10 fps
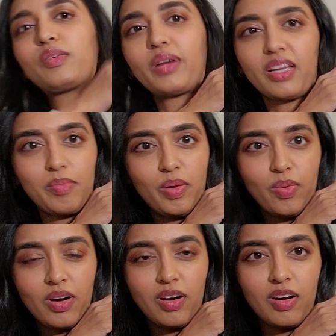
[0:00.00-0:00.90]
to where it could be
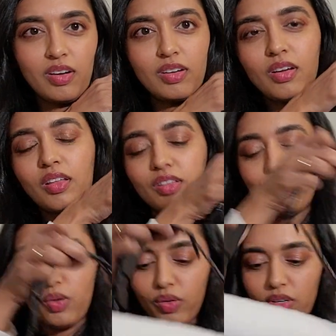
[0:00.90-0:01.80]
worn on the
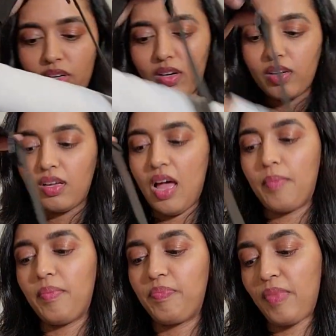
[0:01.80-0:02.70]
shoulder.
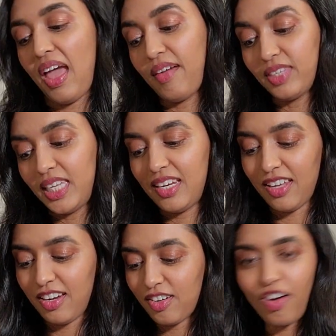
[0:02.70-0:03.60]
I have seen it
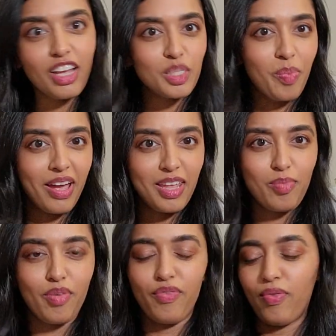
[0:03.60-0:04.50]
done crossbody
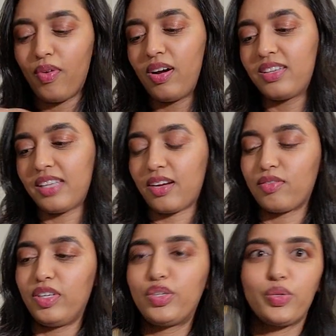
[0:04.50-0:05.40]
before. It's like a
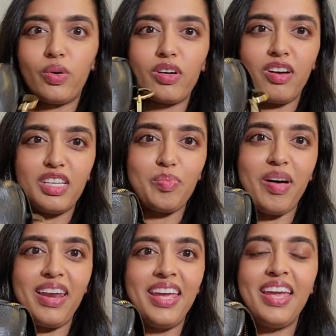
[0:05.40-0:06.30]
really short
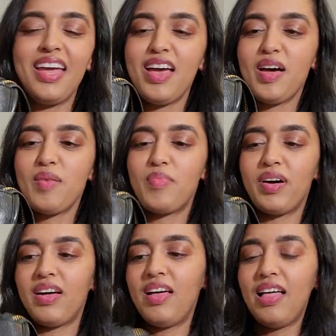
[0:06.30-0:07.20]
crossbody,
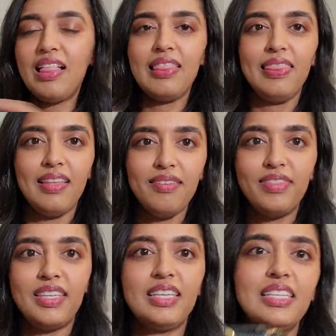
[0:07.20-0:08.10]
but love
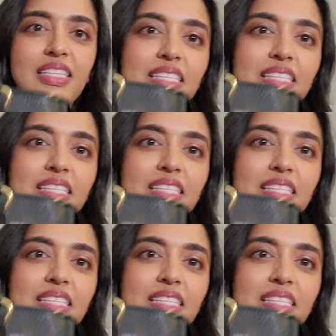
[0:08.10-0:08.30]
this